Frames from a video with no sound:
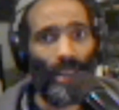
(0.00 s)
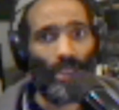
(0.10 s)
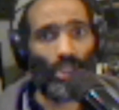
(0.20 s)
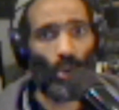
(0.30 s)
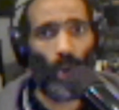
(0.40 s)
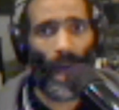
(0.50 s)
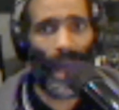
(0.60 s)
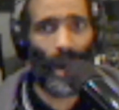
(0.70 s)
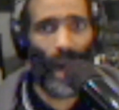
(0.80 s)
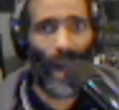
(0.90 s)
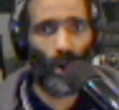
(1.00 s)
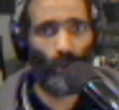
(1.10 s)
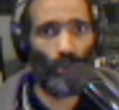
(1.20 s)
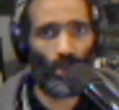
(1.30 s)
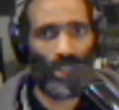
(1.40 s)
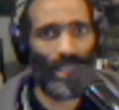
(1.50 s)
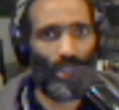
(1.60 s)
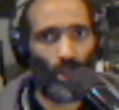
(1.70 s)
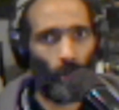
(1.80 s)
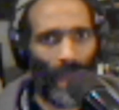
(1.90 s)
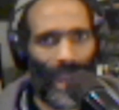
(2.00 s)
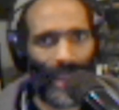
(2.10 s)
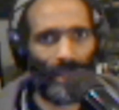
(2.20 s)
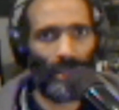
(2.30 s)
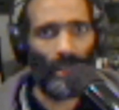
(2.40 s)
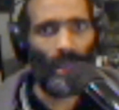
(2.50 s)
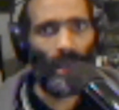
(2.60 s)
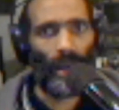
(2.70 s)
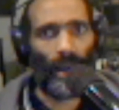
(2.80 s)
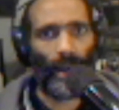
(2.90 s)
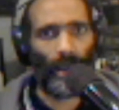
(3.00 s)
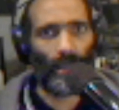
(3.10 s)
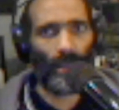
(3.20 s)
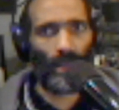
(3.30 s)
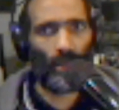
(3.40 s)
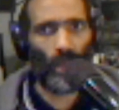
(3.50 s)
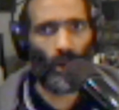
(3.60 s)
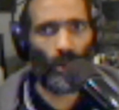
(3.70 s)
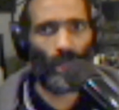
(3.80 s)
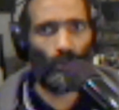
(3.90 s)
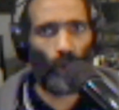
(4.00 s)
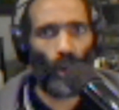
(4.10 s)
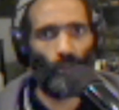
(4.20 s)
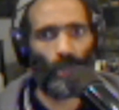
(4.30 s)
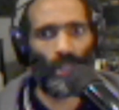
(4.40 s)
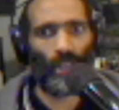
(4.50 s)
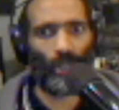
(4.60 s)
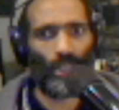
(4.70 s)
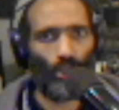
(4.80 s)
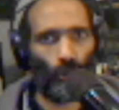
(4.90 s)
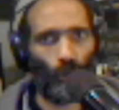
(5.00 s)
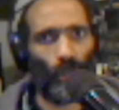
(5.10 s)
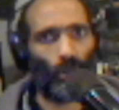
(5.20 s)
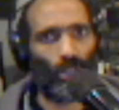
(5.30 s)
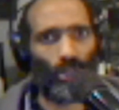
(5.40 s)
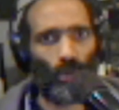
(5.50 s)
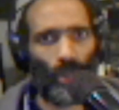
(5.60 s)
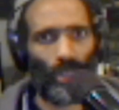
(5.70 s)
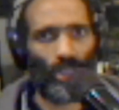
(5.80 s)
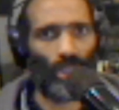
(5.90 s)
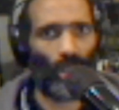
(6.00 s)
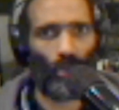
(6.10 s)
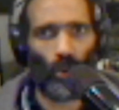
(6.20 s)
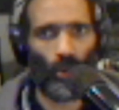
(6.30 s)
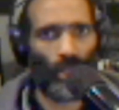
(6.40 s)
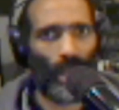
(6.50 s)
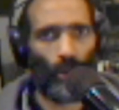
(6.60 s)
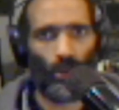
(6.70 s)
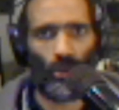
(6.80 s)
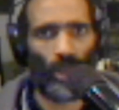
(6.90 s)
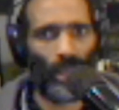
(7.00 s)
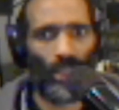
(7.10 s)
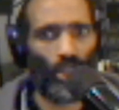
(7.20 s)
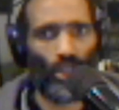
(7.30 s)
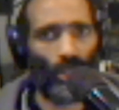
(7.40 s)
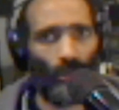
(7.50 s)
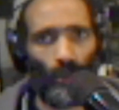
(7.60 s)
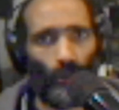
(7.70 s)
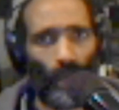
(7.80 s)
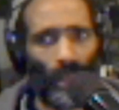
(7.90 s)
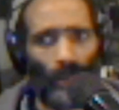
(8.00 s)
So how have you seen Japan, their involvement, their interference with this North-South initiative, if any?